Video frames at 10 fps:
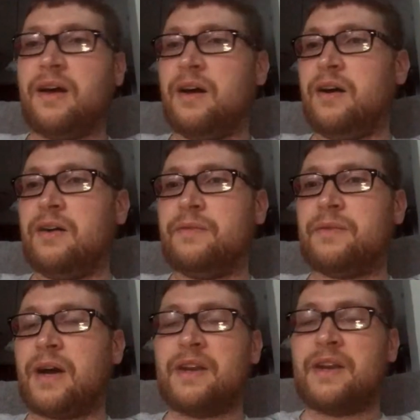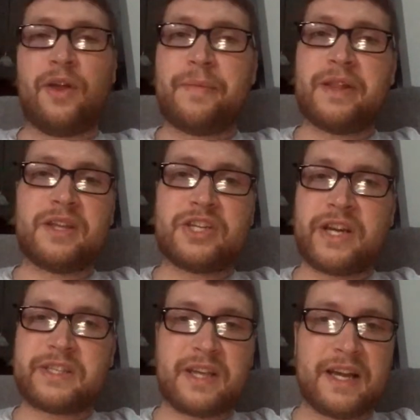I know they beat the
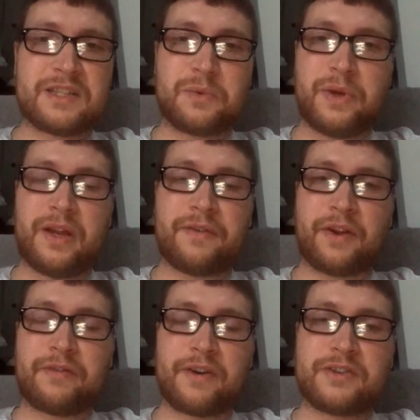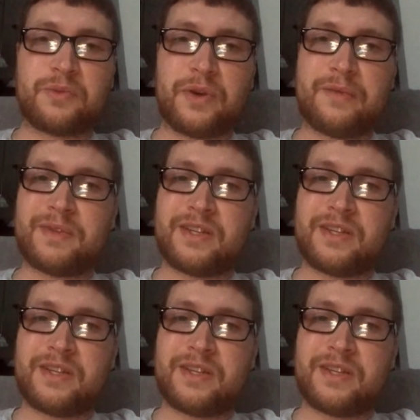Jets last week for their first win, but